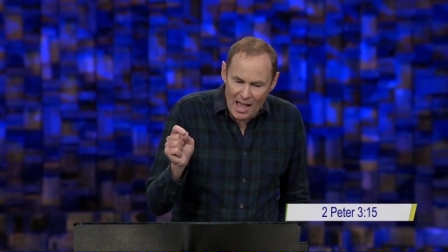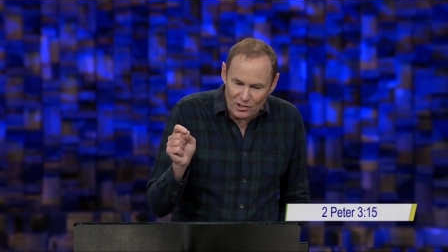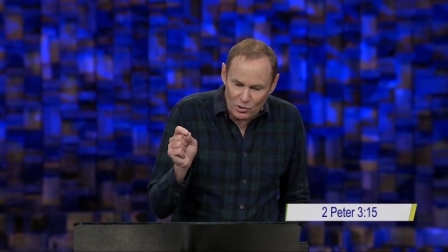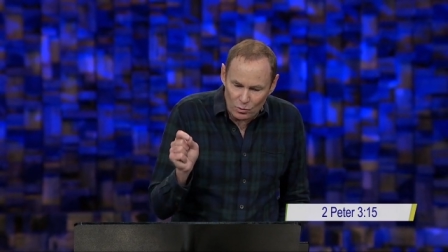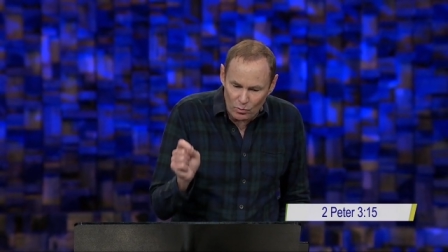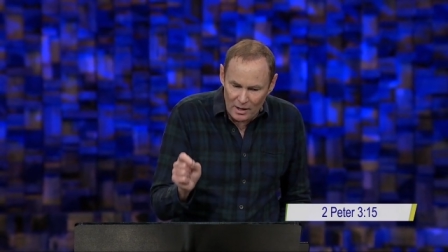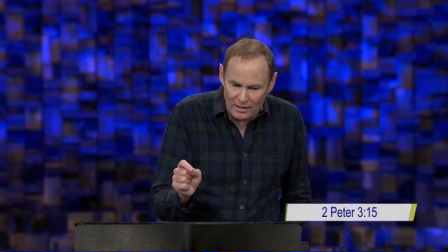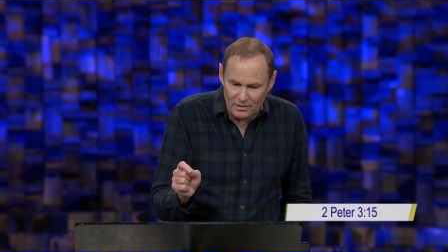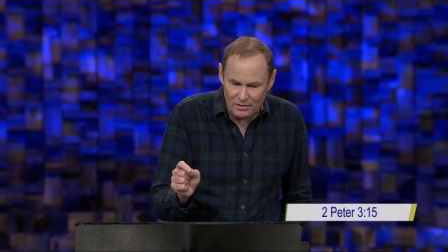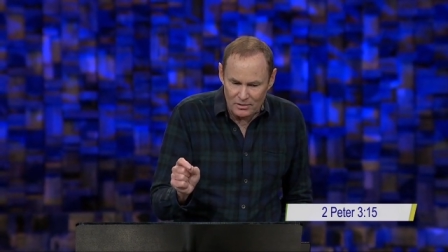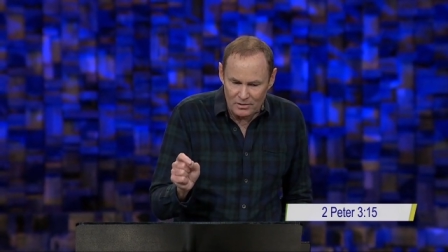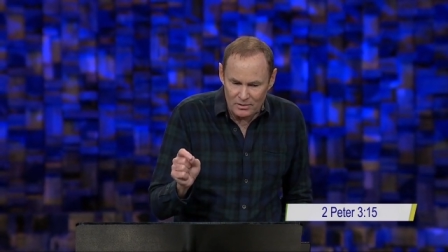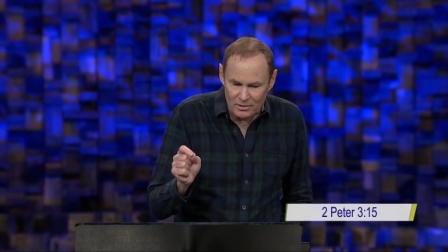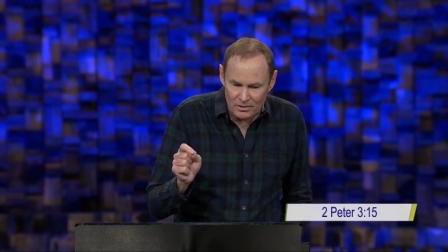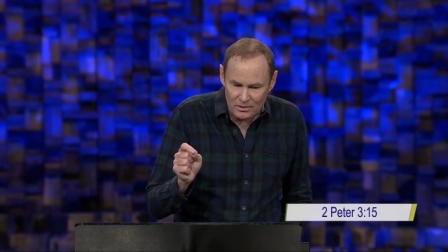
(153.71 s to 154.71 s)
has
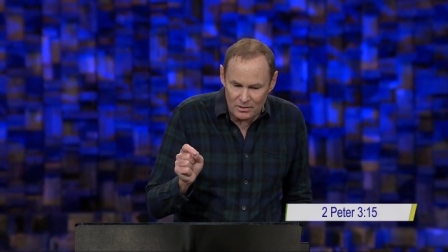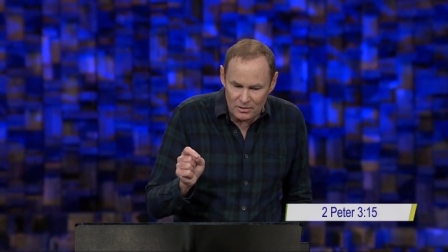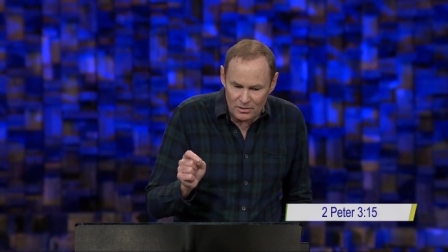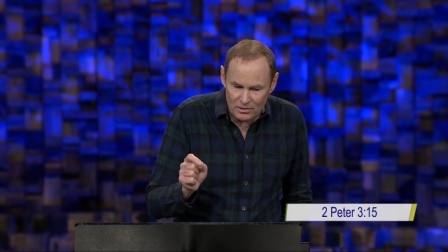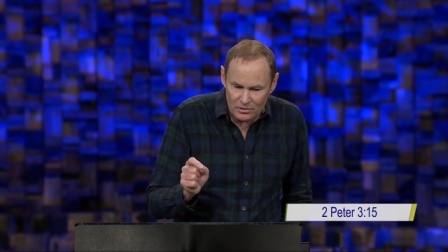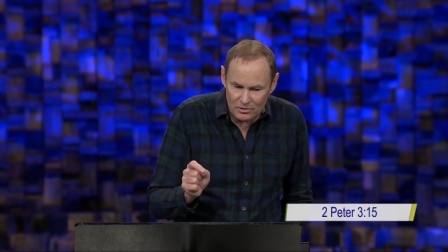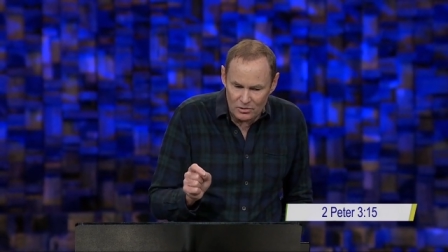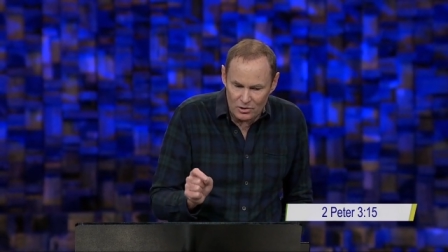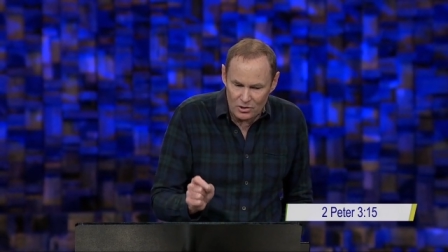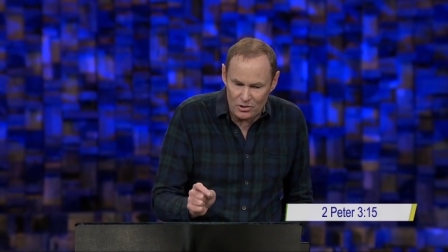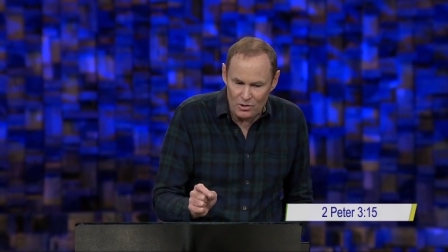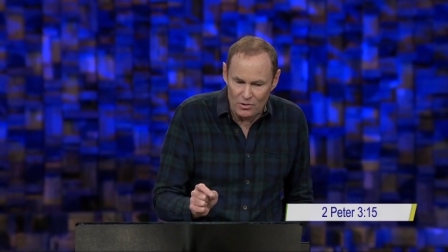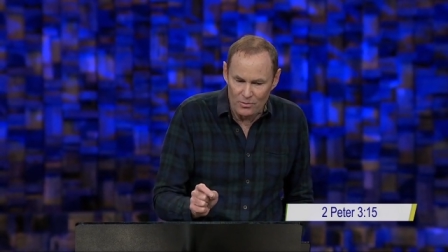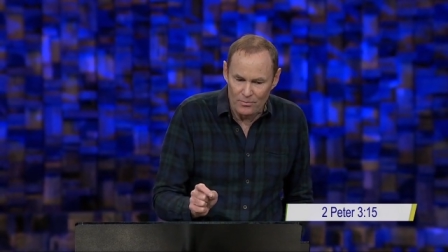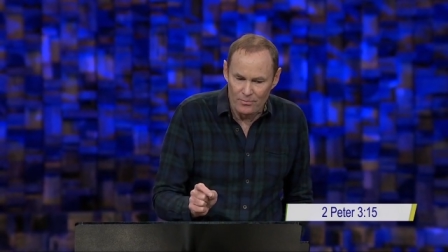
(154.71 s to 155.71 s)
written
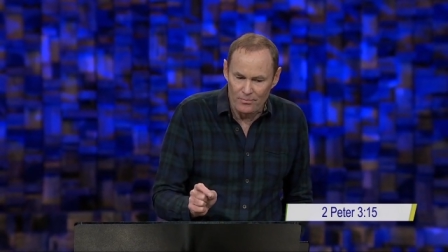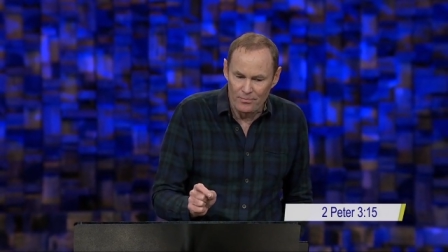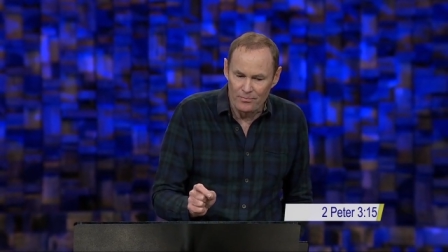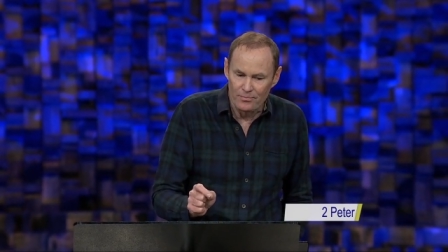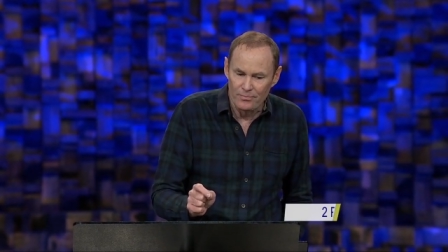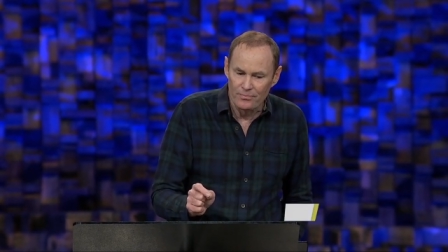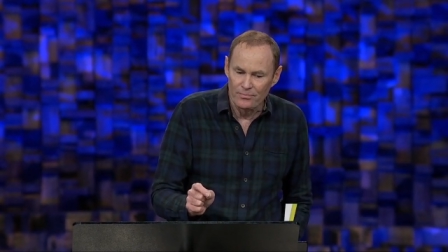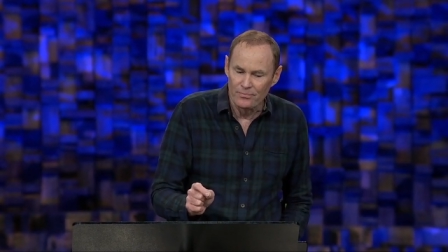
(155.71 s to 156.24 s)
to you."